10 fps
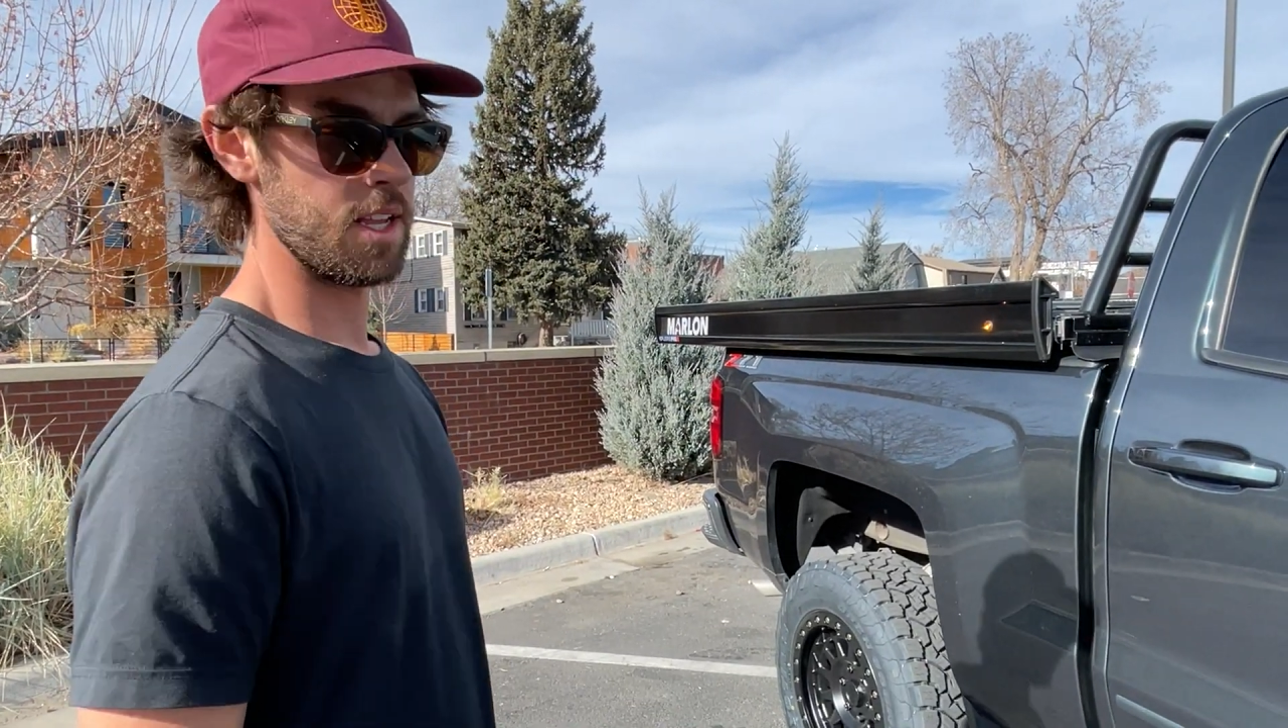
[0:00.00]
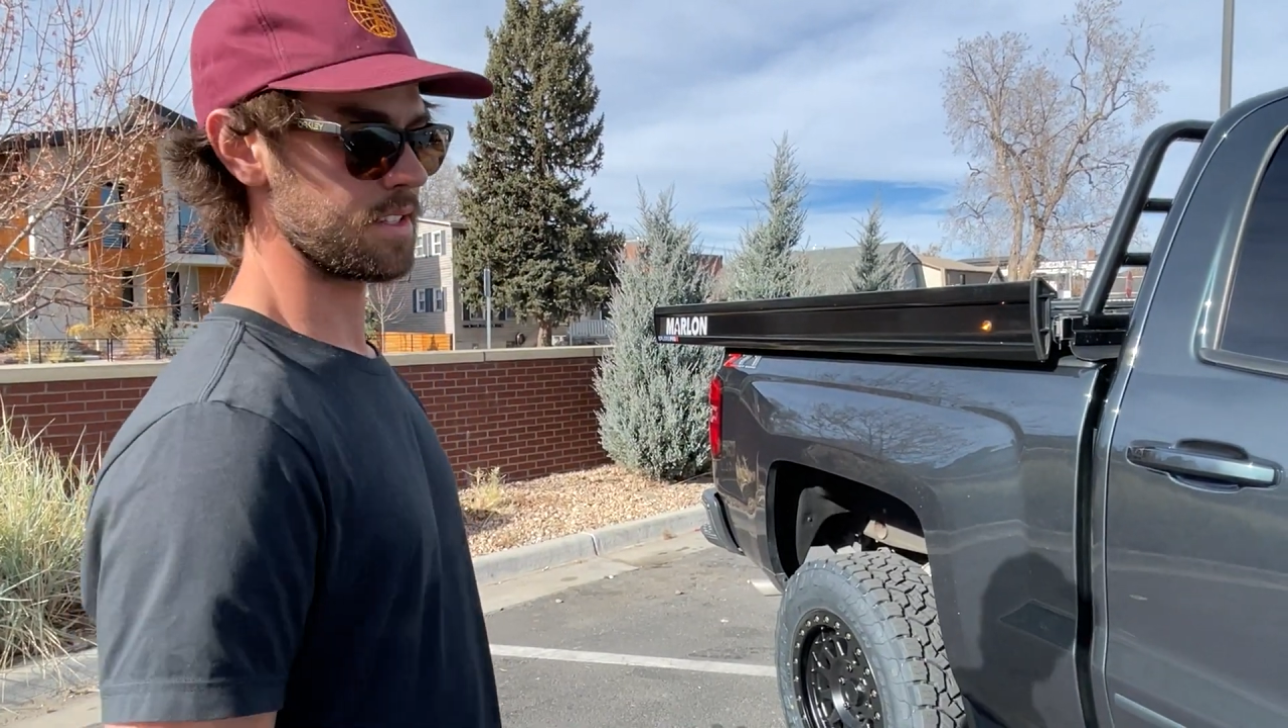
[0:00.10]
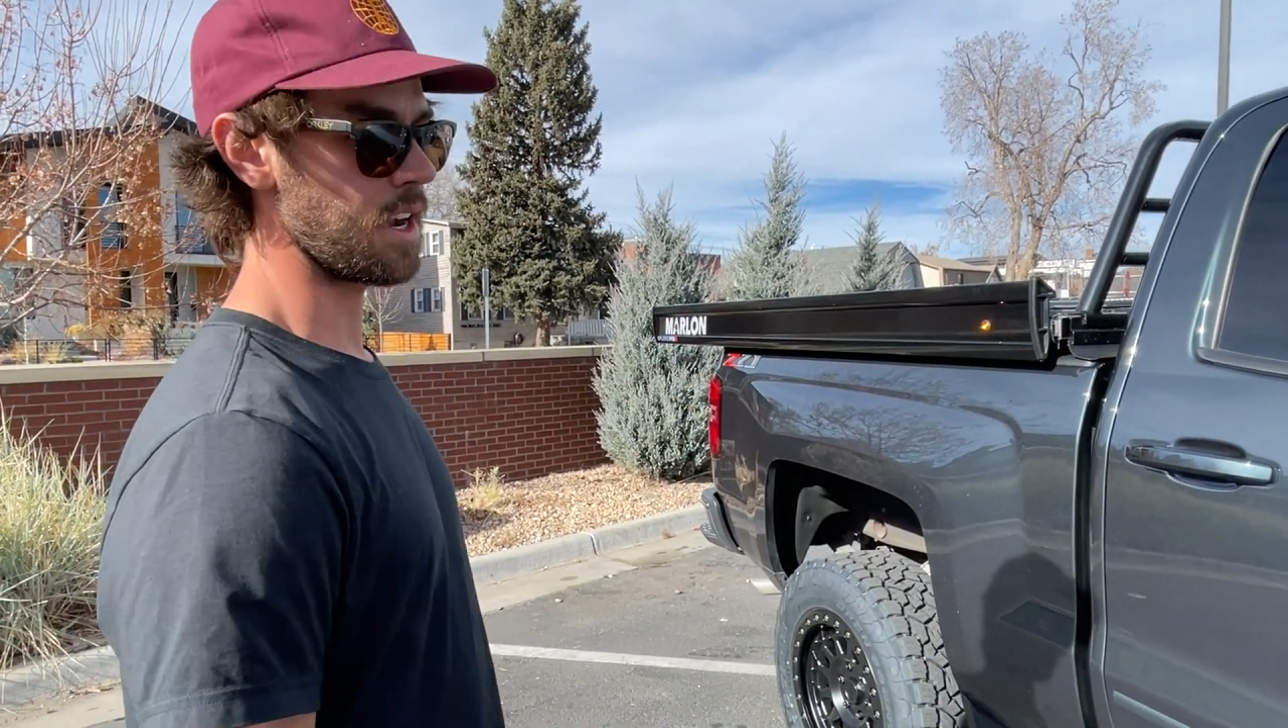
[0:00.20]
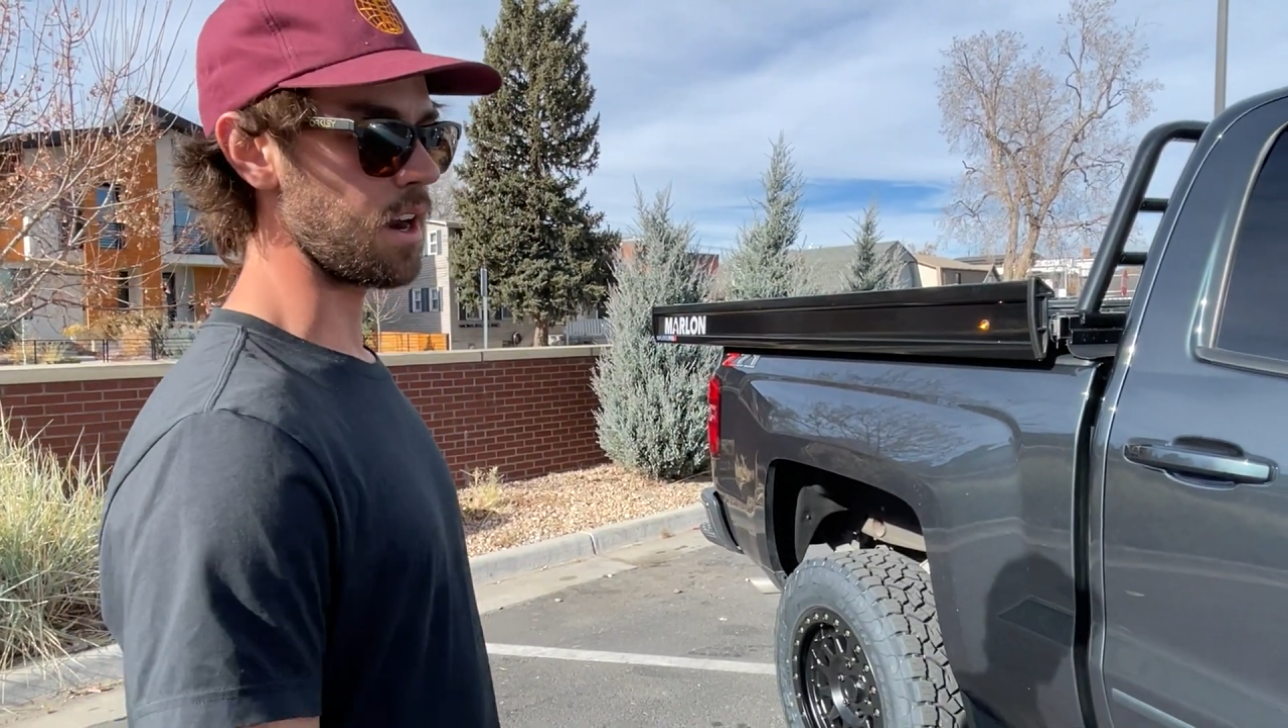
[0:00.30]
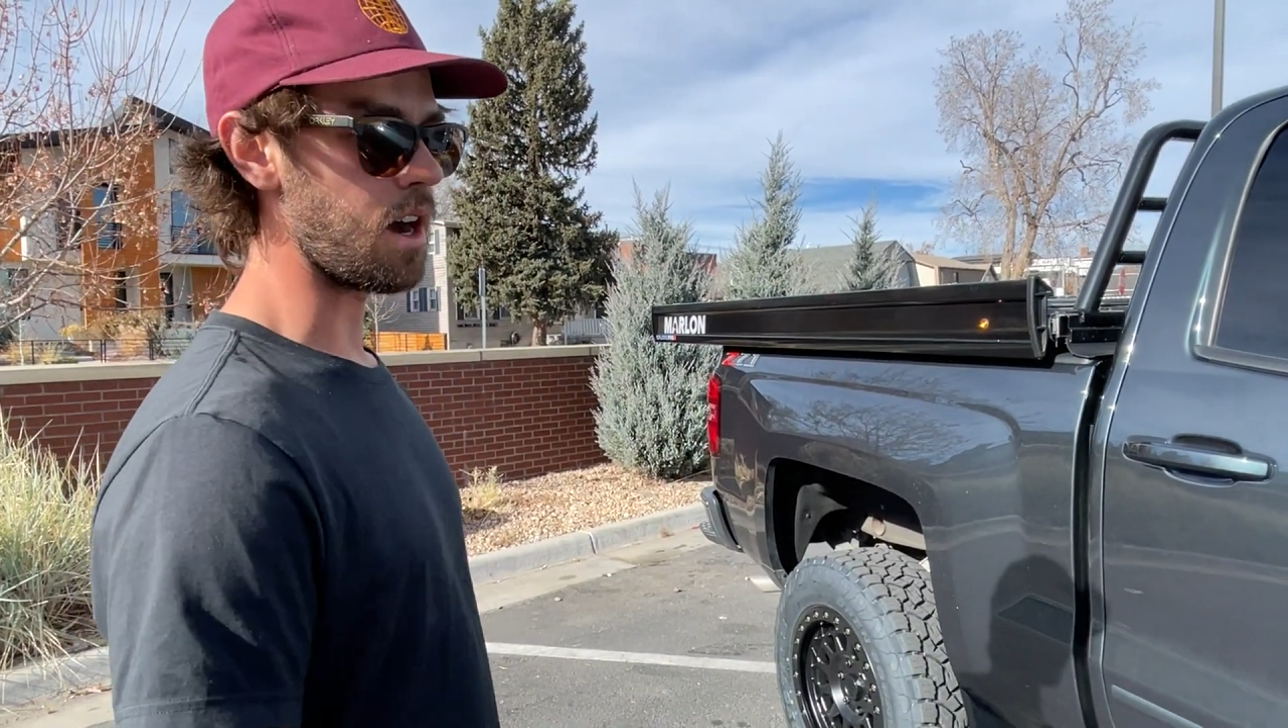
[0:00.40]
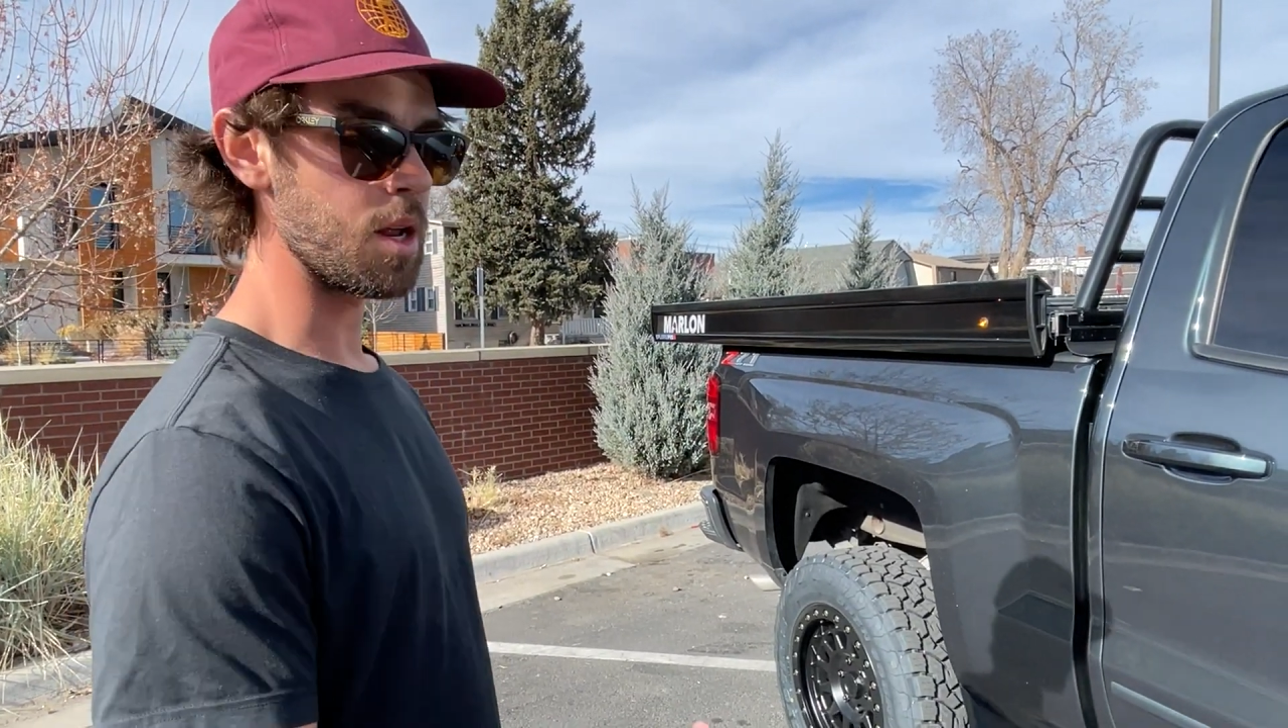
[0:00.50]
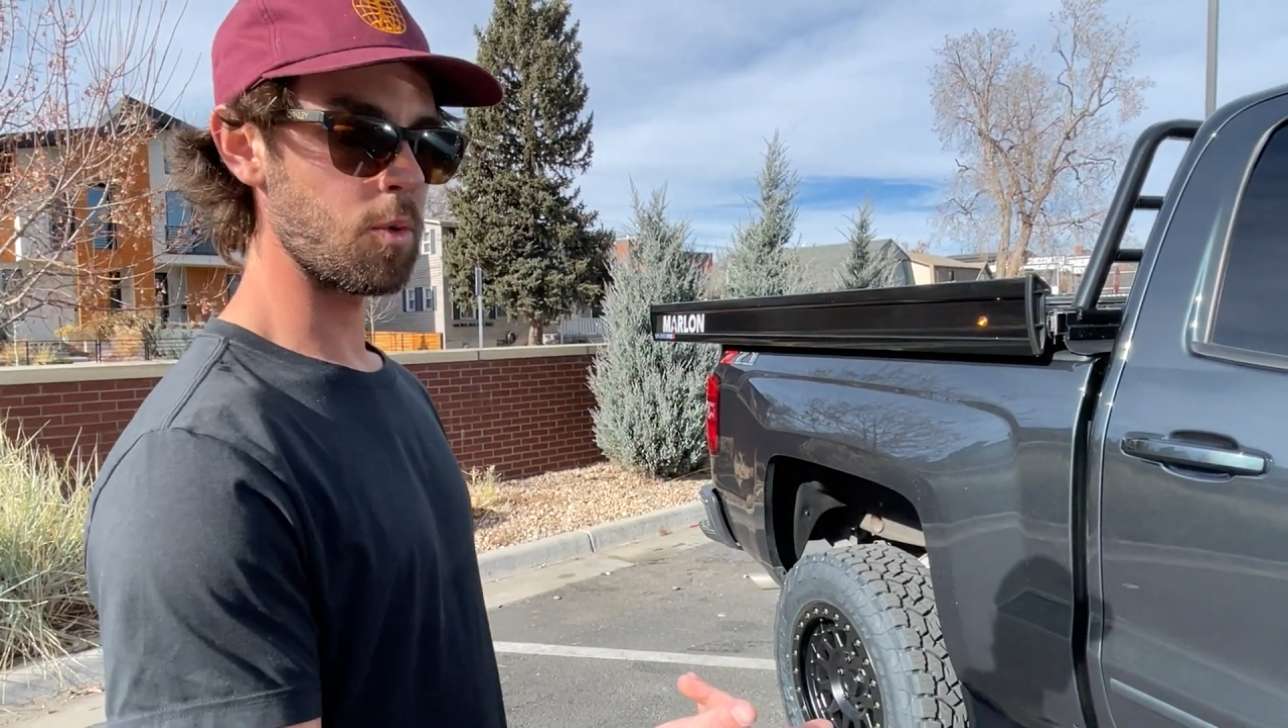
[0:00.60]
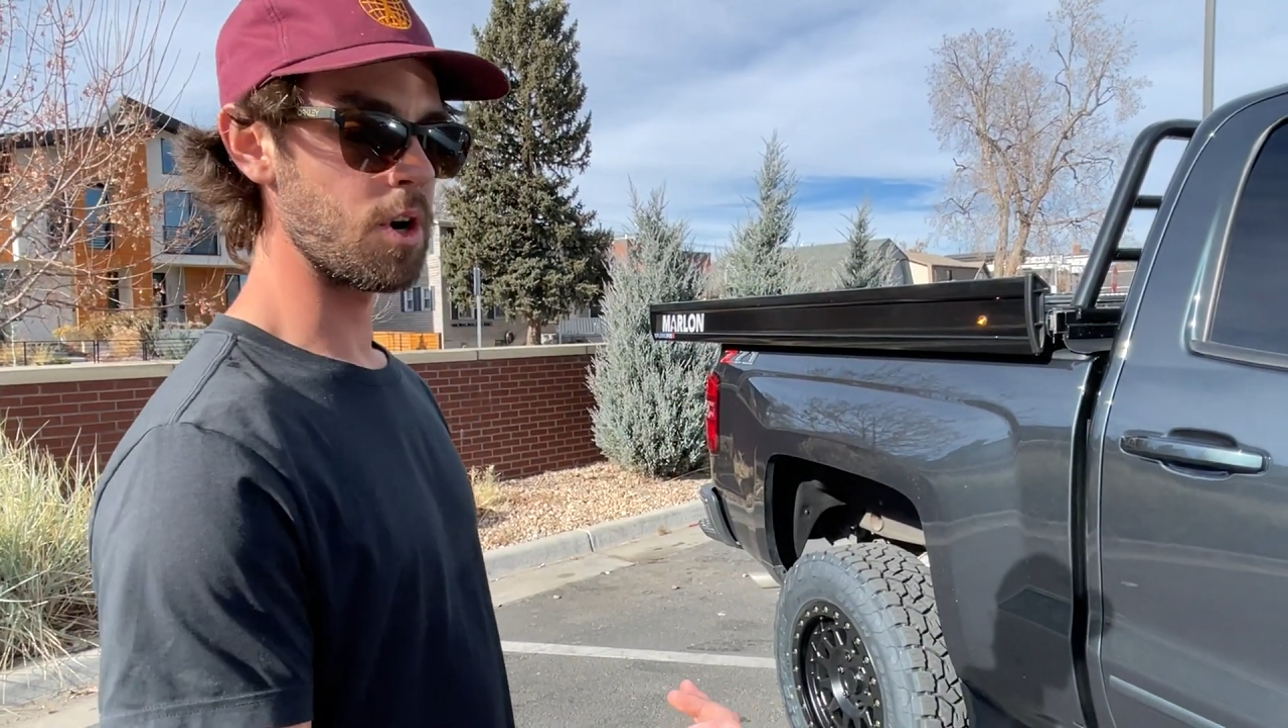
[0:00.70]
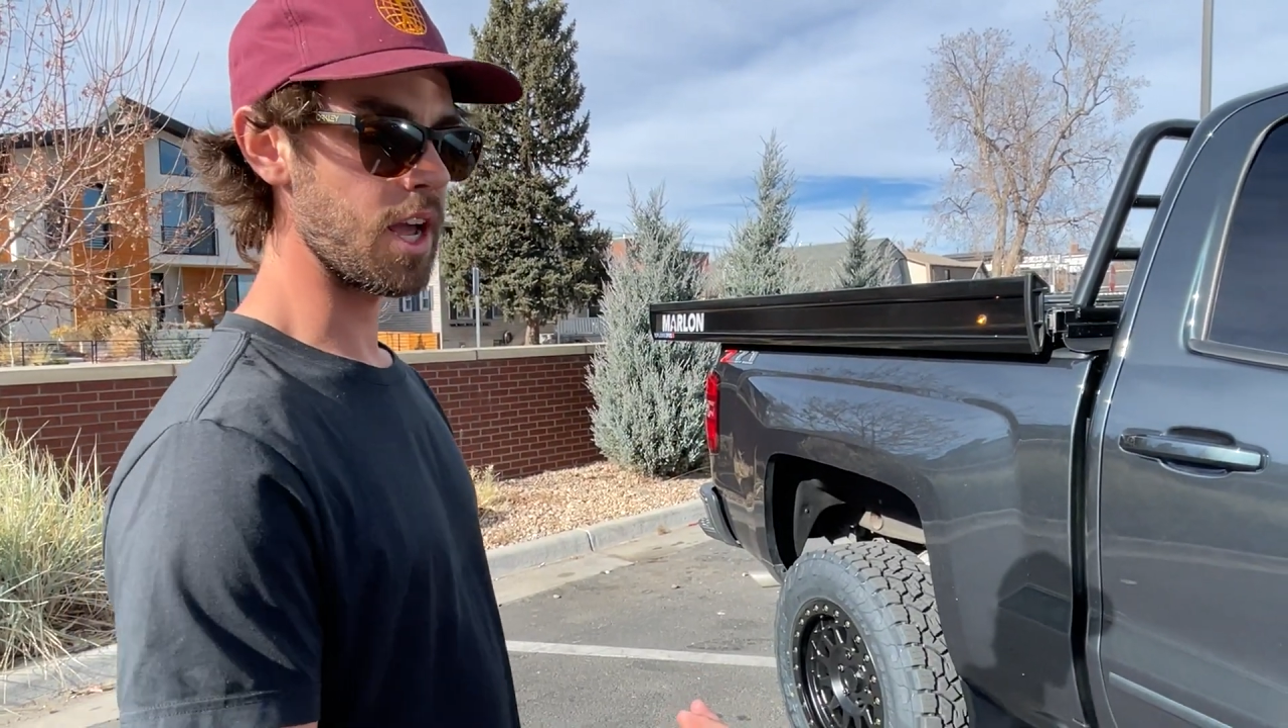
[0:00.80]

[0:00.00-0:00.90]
It's got onboard